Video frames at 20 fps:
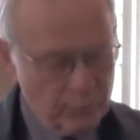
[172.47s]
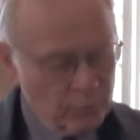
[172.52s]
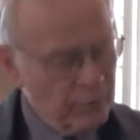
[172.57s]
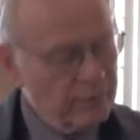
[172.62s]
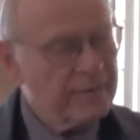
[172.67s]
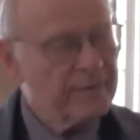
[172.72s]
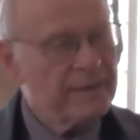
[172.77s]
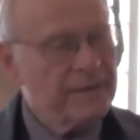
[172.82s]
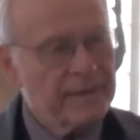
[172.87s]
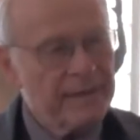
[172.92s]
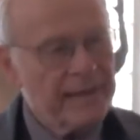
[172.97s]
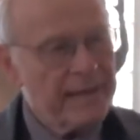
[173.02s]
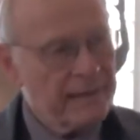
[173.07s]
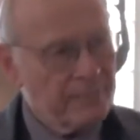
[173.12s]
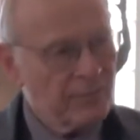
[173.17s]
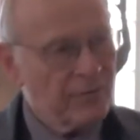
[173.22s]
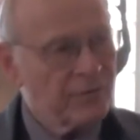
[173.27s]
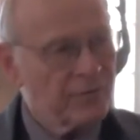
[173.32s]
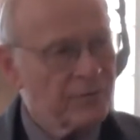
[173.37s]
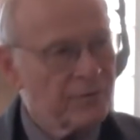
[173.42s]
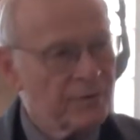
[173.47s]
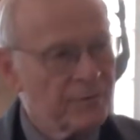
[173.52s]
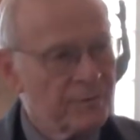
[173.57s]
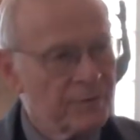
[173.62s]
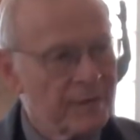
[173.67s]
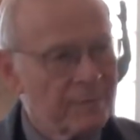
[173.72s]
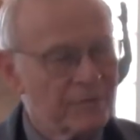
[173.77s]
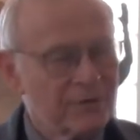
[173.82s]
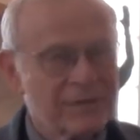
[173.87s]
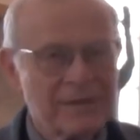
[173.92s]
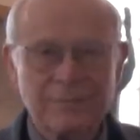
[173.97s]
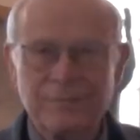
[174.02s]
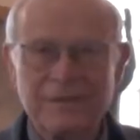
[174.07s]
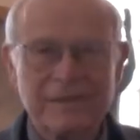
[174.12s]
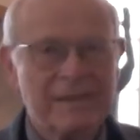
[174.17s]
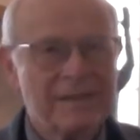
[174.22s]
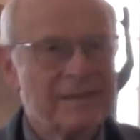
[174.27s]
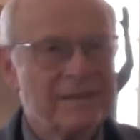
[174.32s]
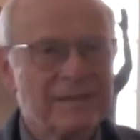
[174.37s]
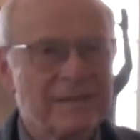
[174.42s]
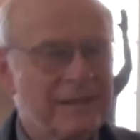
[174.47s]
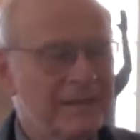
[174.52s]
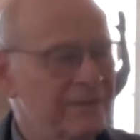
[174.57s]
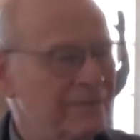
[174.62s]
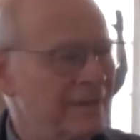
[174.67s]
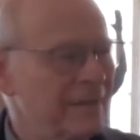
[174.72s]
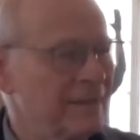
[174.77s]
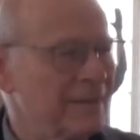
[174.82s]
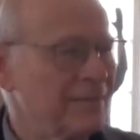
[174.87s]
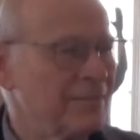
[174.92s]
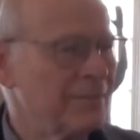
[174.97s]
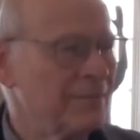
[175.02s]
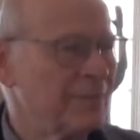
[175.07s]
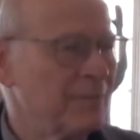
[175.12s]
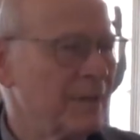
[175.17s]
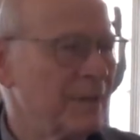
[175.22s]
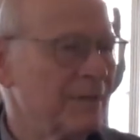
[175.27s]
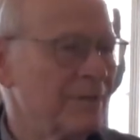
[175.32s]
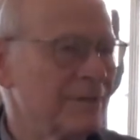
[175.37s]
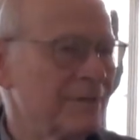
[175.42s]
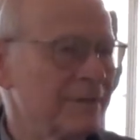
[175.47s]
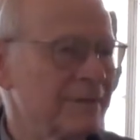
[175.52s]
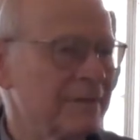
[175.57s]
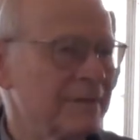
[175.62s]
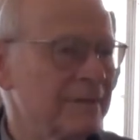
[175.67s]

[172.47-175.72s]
were in the name of the ship Amistad, but they didn't have that information